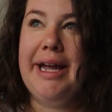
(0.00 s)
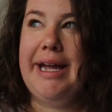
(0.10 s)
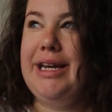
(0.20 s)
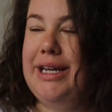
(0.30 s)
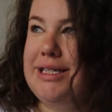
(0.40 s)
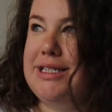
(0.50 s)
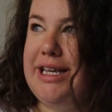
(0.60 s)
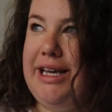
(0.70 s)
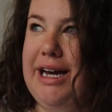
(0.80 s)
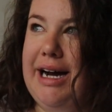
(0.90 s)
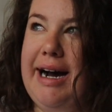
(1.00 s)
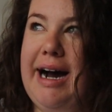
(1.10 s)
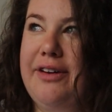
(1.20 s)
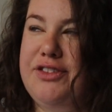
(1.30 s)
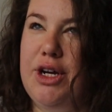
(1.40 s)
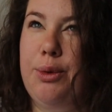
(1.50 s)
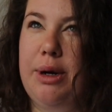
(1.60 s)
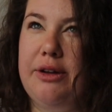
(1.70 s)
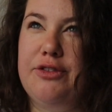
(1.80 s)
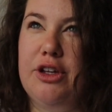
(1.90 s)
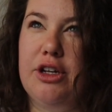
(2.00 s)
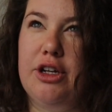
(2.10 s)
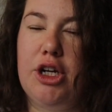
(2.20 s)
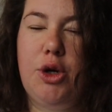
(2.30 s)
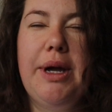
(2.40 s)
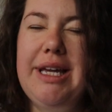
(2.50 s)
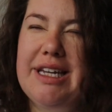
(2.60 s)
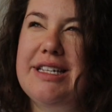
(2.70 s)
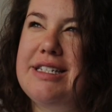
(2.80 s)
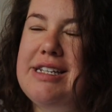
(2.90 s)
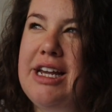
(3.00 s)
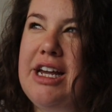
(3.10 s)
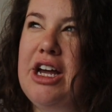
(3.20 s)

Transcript: It is here after one of the quickest,